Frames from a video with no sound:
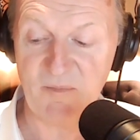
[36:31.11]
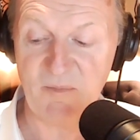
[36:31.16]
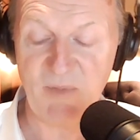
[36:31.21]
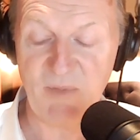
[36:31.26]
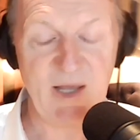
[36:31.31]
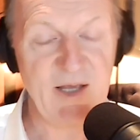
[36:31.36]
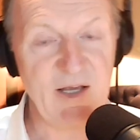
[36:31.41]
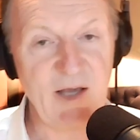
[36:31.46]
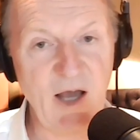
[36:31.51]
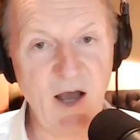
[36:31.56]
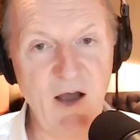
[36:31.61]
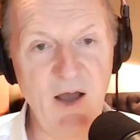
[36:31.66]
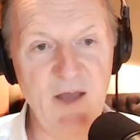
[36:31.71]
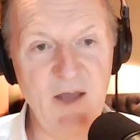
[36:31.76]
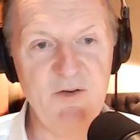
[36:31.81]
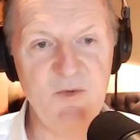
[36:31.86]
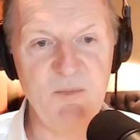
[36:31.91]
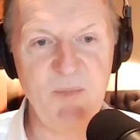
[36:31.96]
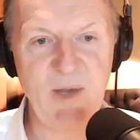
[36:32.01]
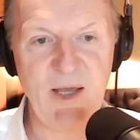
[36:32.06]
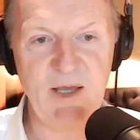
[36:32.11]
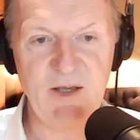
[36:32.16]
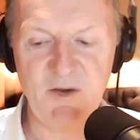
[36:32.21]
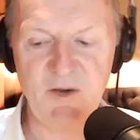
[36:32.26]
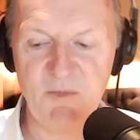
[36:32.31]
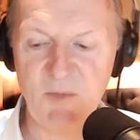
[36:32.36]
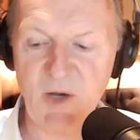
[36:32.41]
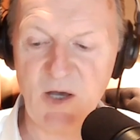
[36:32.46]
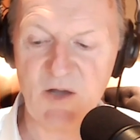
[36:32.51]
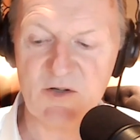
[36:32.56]
being kind and being
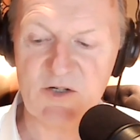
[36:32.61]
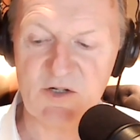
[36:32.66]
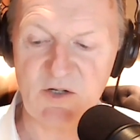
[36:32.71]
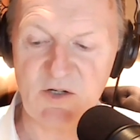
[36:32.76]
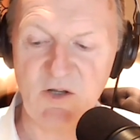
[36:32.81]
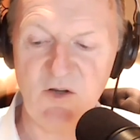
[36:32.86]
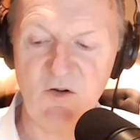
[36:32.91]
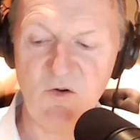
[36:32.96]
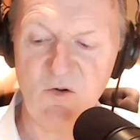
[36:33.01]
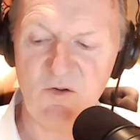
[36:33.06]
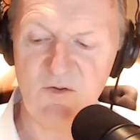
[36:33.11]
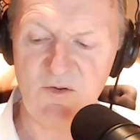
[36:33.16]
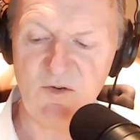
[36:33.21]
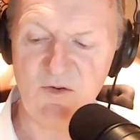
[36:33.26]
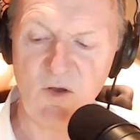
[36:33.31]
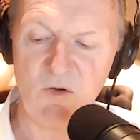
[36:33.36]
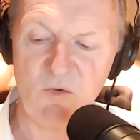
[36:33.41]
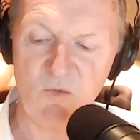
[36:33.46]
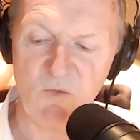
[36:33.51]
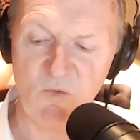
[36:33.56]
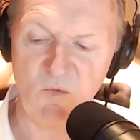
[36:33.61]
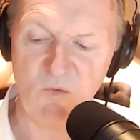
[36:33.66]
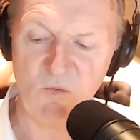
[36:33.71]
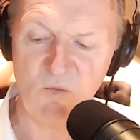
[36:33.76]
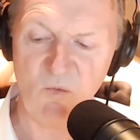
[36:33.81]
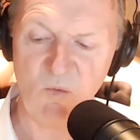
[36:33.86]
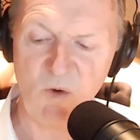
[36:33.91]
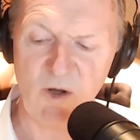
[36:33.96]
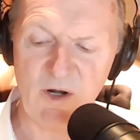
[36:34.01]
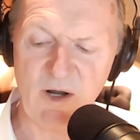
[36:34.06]
commercial, and also
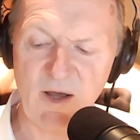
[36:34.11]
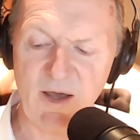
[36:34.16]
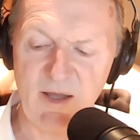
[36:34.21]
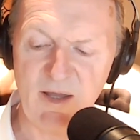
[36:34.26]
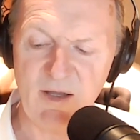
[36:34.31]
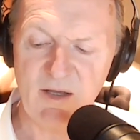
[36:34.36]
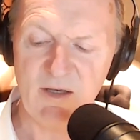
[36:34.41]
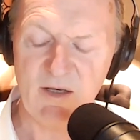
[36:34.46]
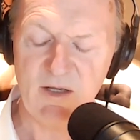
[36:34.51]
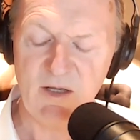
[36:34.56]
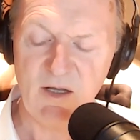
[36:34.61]
what I